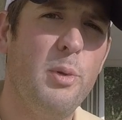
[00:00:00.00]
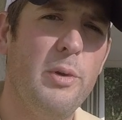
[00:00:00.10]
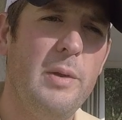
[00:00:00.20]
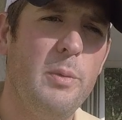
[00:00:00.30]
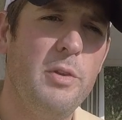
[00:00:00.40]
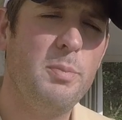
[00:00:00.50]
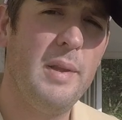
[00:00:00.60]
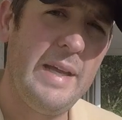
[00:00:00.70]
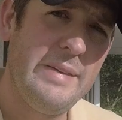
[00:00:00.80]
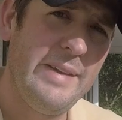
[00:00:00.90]
point was
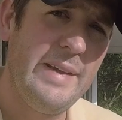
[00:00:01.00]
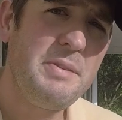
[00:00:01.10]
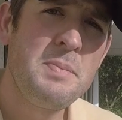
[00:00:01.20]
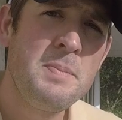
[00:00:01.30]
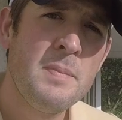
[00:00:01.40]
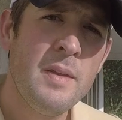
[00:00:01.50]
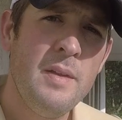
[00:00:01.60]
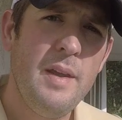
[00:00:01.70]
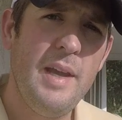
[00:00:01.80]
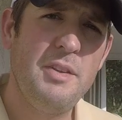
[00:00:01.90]
plant date
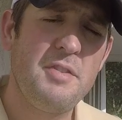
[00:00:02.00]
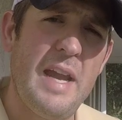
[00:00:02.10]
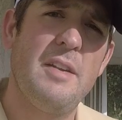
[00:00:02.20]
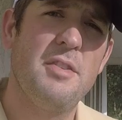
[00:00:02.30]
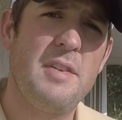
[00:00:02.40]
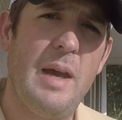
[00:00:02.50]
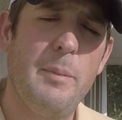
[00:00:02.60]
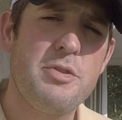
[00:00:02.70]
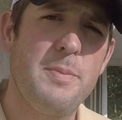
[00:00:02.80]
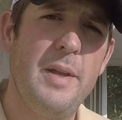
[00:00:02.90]
and stand
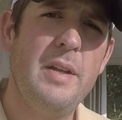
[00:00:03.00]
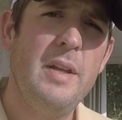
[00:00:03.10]
establishment.